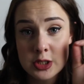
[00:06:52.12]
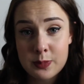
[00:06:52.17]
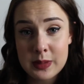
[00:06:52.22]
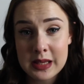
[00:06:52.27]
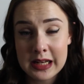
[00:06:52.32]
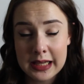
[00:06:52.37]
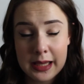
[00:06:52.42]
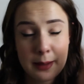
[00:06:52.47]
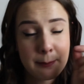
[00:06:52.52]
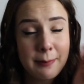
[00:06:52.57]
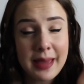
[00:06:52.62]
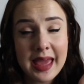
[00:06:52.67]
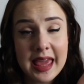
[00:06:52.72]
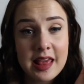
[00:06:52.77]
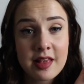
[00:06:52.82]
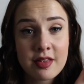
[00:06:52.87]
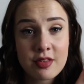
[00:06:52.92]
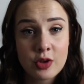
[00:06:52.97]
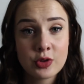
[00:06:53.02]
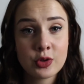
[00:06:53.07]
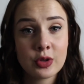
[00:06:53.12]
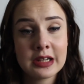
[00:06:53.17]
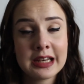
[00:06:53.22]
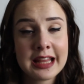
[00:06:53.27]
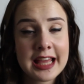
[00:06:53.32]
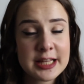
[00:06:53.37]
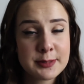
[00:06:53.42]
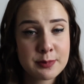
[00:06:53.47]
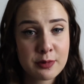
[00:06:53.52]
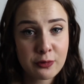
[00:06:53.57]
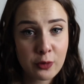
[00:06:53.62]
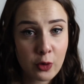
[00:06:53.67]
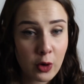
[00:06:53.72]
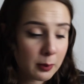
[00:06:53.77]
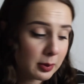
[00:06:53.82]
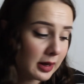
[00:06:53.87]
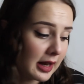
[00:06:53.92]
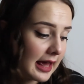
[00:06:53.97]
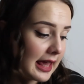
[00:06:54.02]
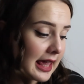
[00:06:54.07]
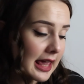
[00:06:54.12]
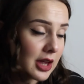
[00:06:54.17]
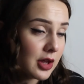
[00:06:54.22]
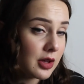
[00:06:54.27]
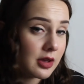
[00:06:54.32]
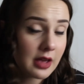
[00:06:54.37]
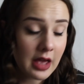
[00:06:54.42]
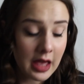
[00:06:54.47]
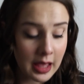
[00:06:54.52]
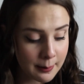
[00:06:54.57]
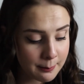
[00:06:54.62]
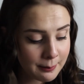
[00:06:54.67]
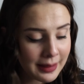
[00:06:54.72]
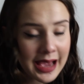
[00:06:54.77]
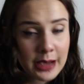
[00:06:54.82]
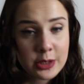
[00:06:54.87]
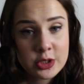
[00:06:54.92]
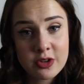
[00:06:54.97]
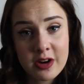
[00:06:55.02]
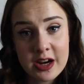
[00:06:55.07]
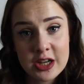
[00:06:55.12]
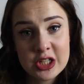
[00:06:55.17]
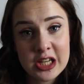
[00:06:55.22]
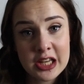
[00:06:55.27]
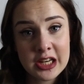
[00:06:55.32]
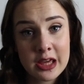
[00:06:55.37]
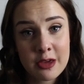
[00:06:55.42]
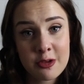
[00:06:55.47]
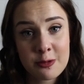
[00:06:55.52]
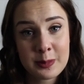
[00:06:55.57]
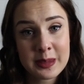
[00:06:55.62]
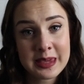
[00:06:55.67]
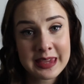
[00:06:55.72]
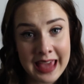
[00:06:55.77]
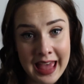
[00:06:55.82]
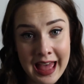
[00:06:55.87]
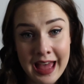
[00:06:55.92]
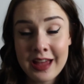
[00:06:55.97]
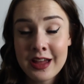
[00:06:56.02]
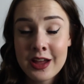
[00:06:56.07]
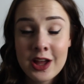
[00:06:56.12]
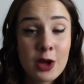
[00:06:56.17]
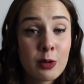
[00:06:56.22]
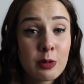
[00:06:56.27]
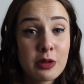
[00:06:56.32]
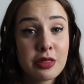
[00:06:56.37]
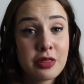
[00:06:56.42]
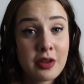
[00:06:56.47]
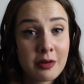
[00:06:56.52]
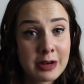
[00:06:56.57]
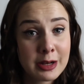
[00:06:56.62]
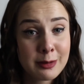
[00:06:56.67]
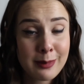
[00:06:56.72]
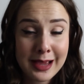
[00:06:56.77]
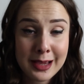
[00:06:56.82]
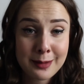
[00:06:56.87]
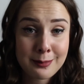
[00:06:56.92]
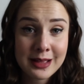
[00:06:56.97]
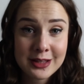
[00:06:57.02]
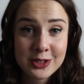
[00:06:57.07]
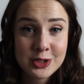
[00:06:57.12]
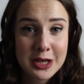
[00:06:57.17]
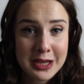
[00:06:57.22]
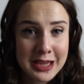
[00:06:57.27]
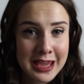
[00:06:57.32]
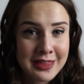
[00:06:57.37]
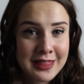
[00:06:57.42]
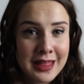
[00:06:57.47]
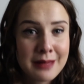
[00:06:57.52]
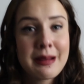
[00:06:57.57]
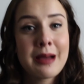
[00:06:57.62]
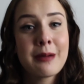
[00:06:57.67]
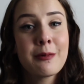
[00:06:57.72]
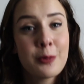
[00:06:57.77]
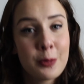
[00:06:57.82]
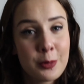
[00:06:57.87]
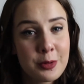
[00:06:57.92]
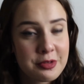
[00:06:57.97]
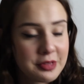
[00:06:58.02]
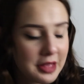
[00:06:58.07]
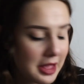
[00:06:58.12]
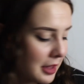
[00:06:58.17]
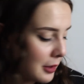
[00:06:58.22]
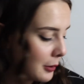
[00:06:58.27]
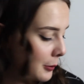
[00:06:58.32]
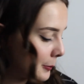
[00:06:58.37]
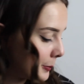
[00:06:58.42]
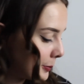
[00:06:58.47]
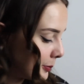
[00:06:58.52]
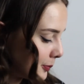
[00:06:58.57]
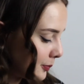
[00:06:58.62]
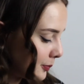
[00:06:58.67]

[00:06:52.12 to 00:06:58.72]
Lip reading: to be like a base on your lid before applying powder eyeshadows, but yeah, would thoroughly recommend checking them out also.